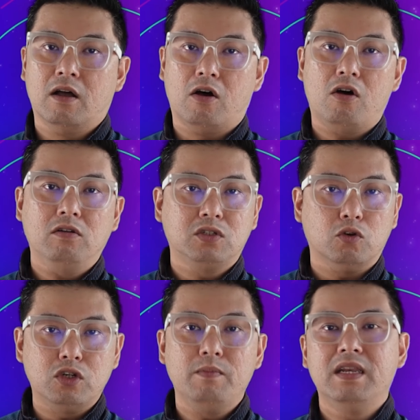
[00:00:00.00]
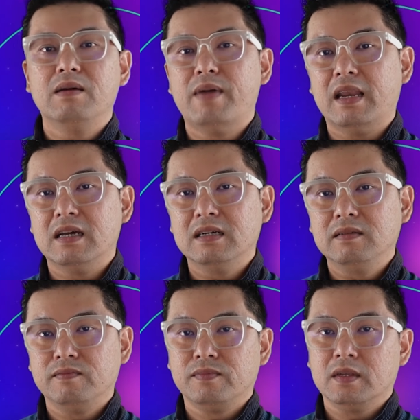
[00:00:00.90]
or social media banner,
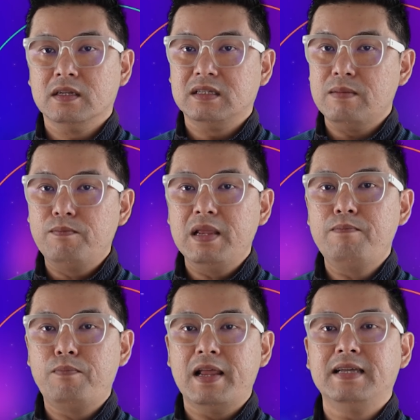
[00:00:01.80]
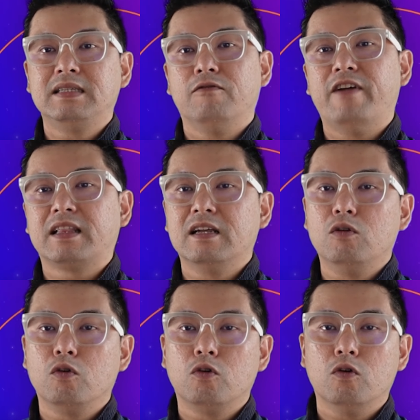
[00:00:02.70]
simply place the vector
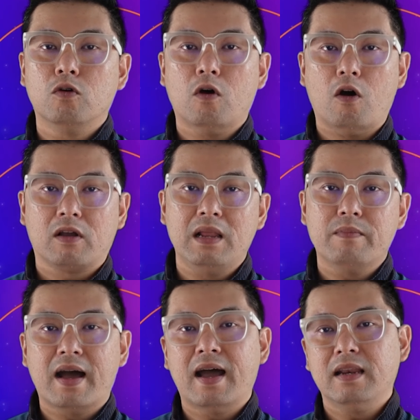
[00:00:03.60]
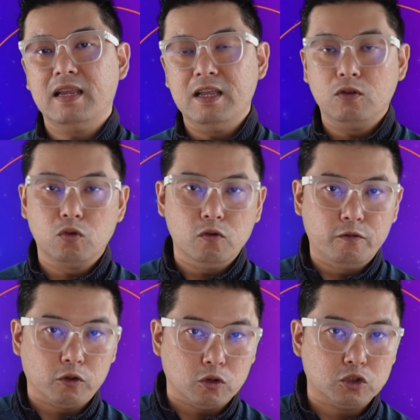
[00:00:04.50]
logo or clip art into
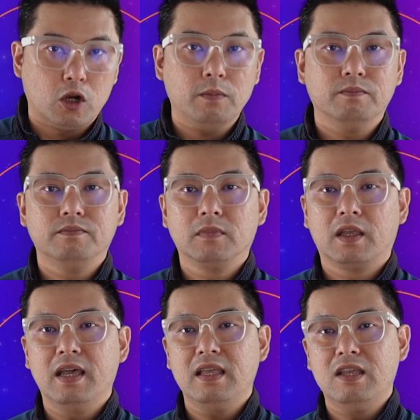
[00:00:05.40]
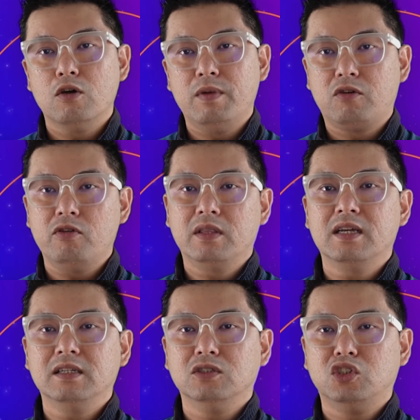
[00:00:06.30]
Photoshop. Okay, it will be
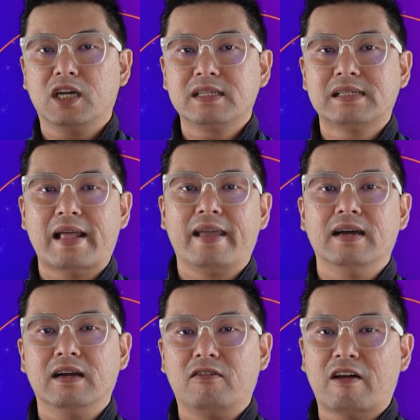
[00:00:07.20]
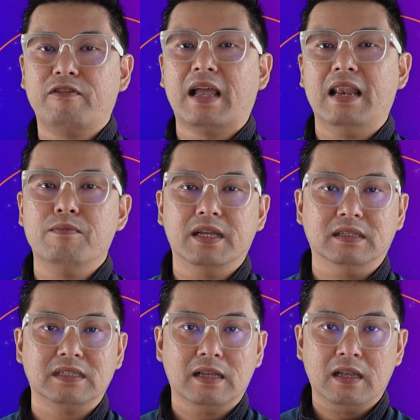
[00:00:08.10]
treated just like a graphic
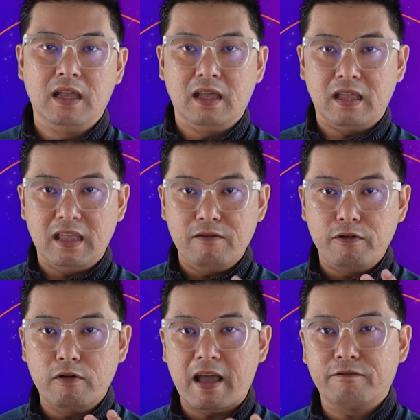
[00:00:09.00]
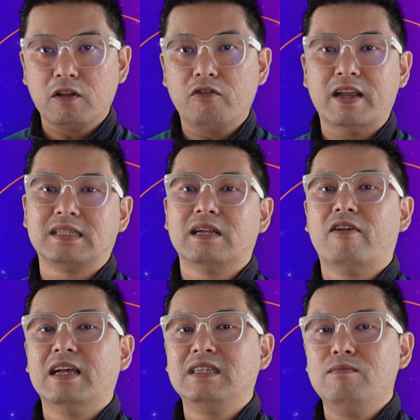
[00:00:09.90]
element. If you have not rasterized